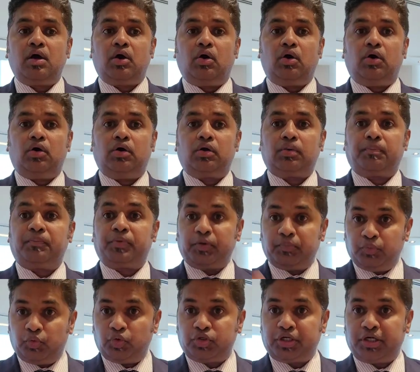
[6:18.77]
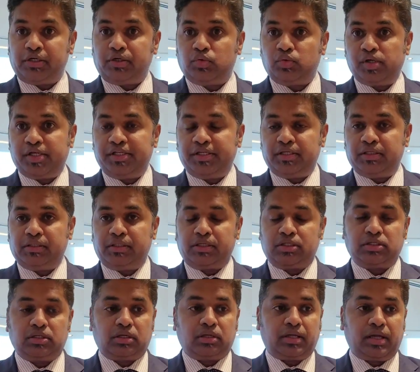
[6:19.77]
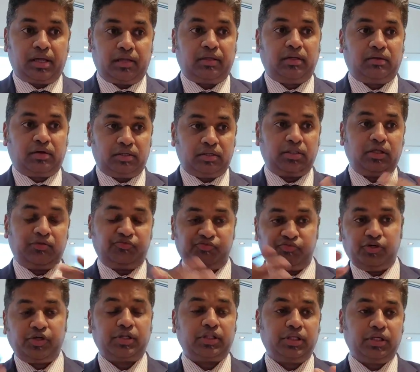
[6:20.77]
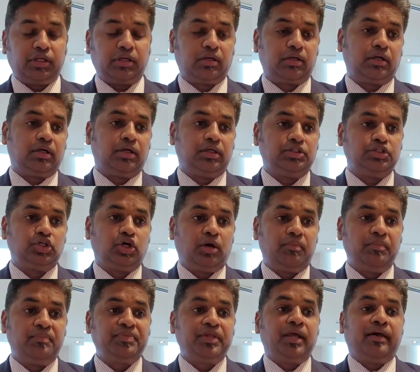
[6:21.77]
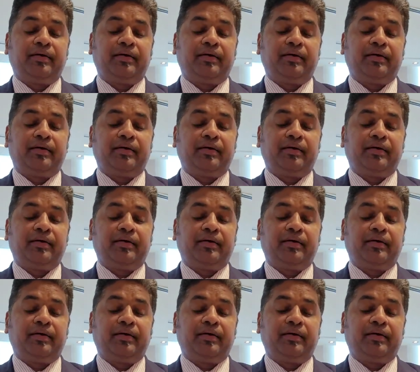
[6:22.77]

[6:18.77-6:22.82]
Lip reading: or promoted to any other further job,